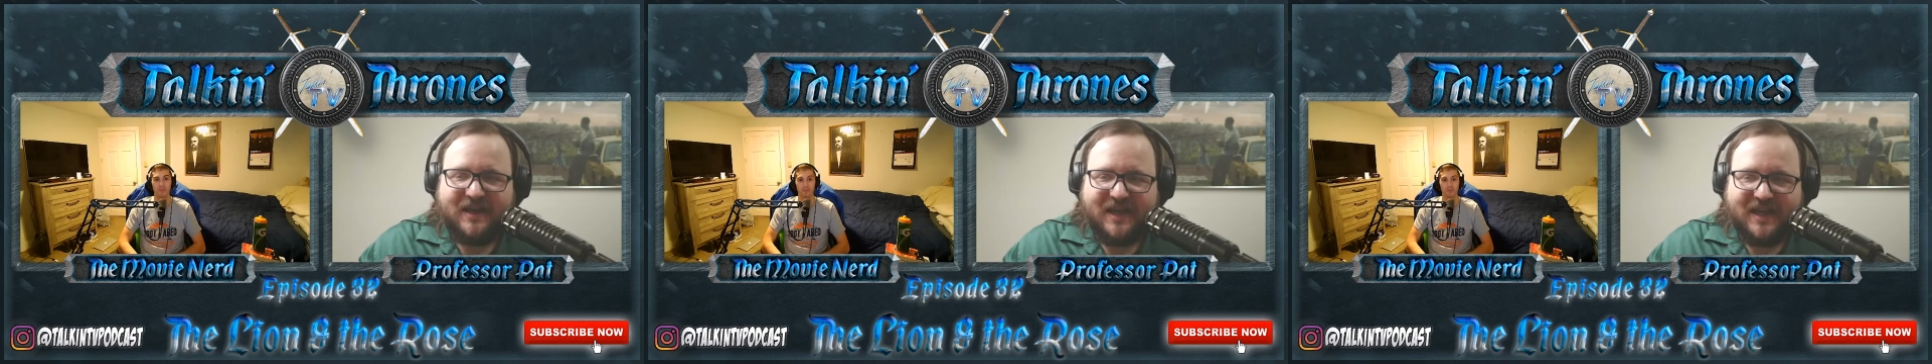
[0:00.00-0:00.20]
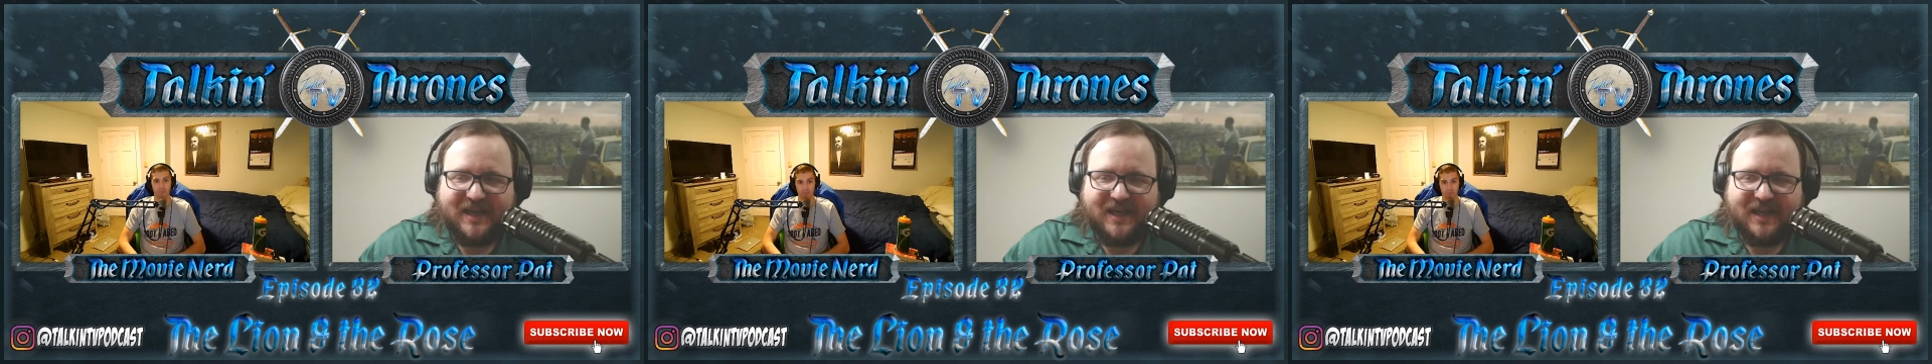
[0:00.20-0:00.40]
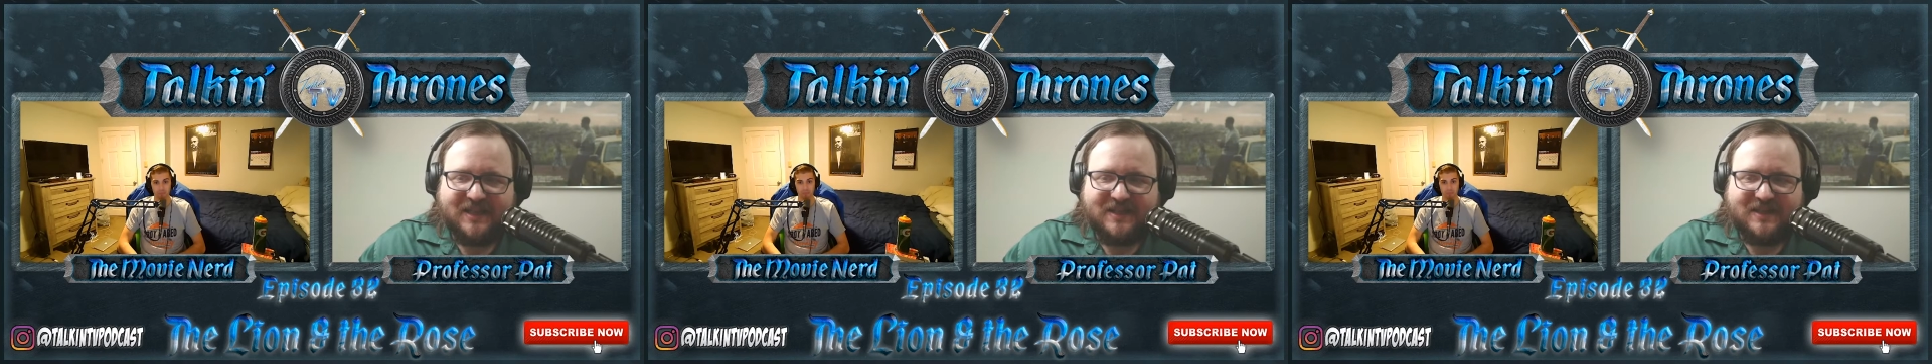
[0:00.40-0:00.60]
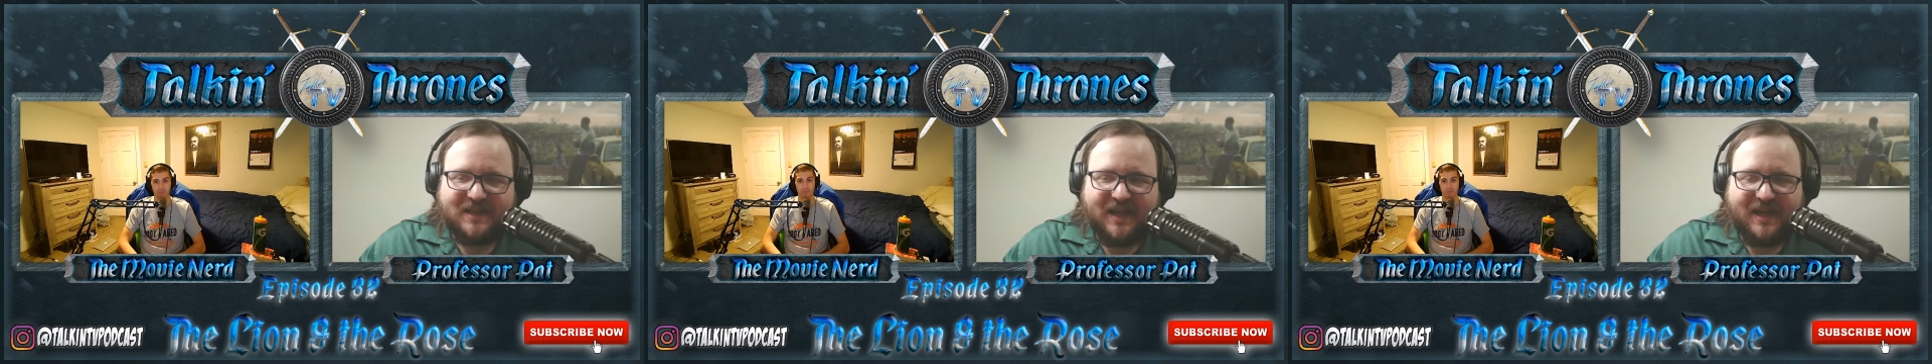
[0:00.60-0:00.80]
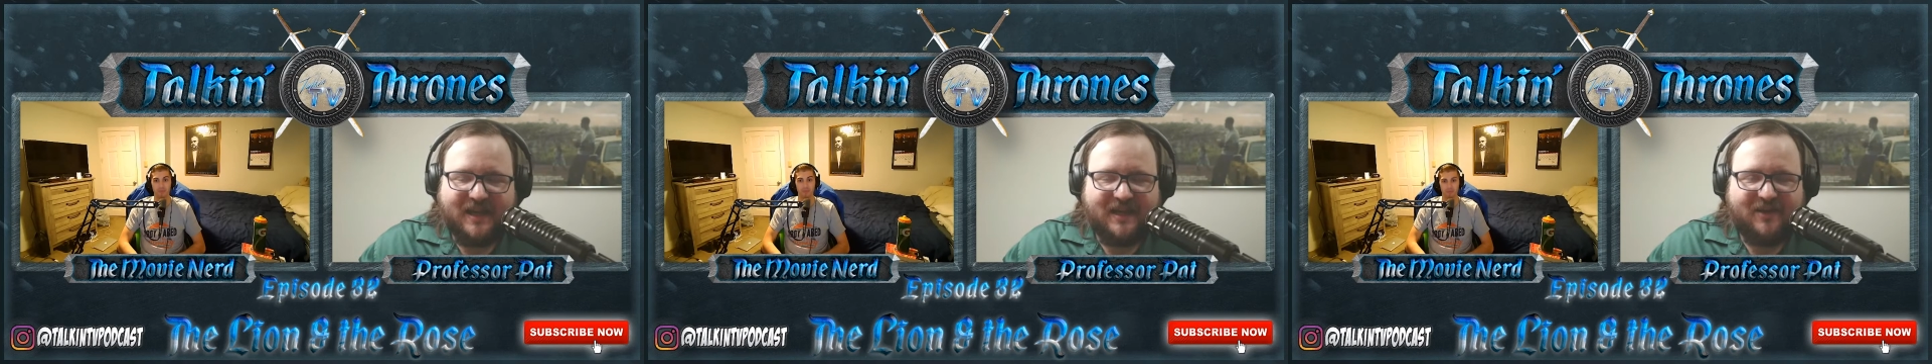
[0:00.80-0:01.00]
And it's
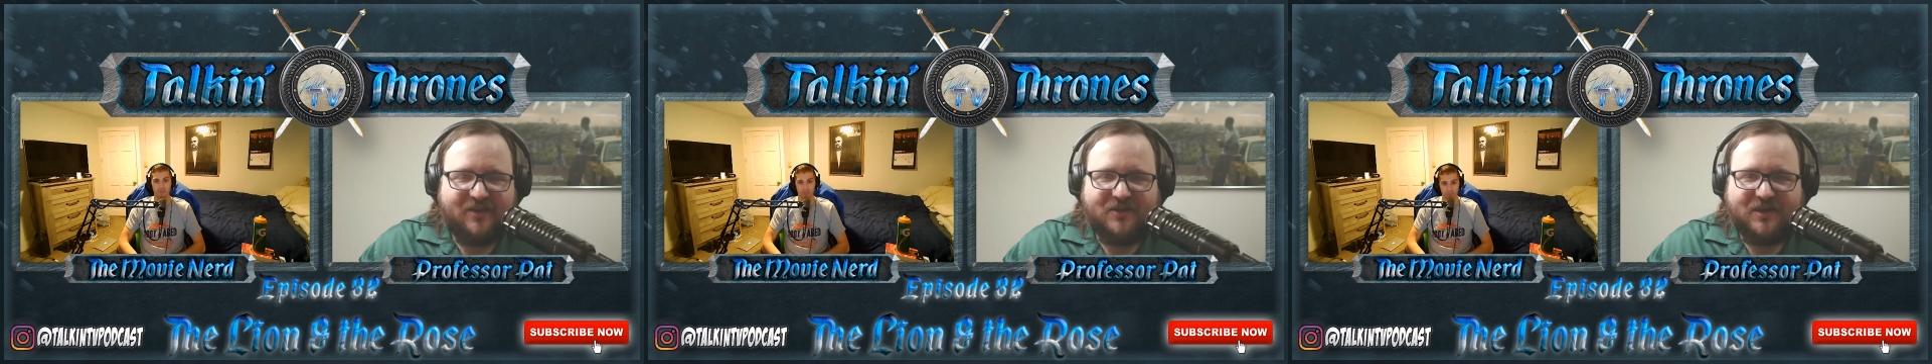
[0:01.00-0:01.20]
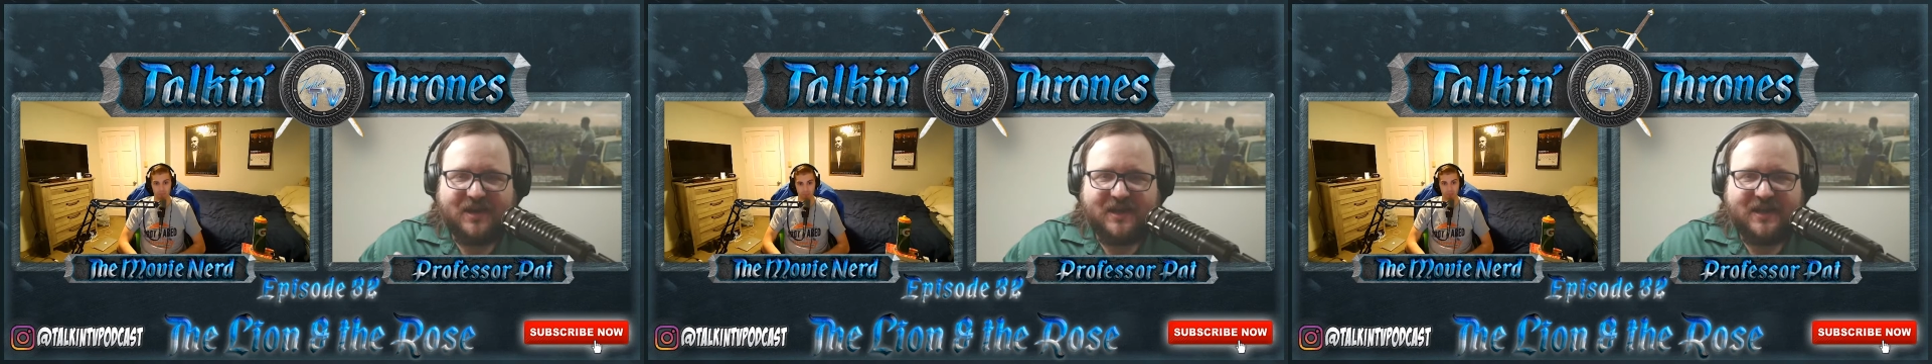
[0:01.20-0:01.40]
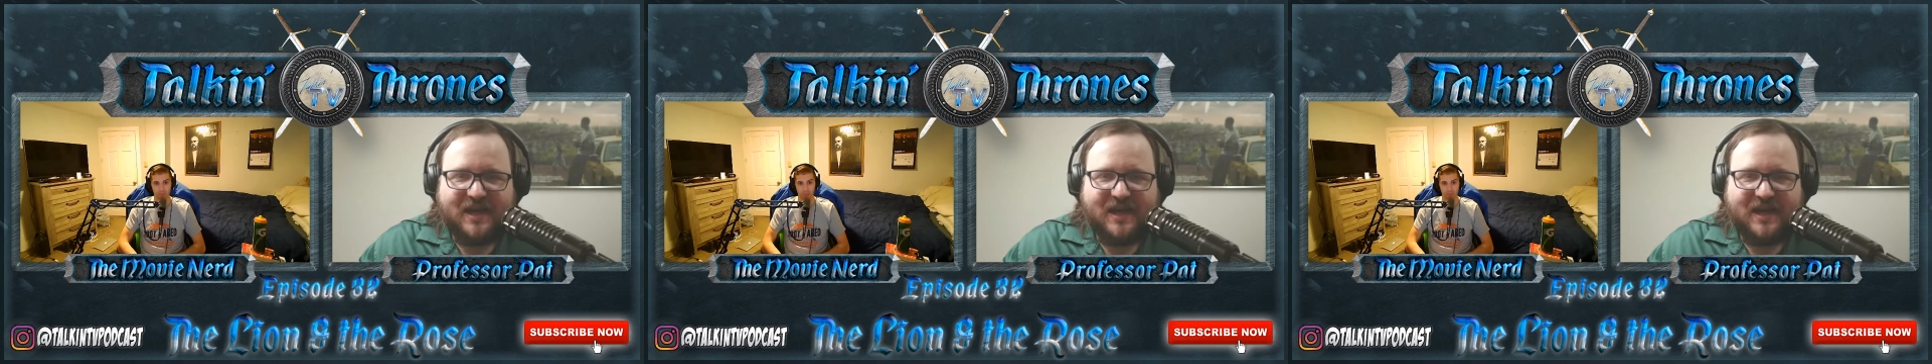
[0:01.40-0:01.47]
like, okay,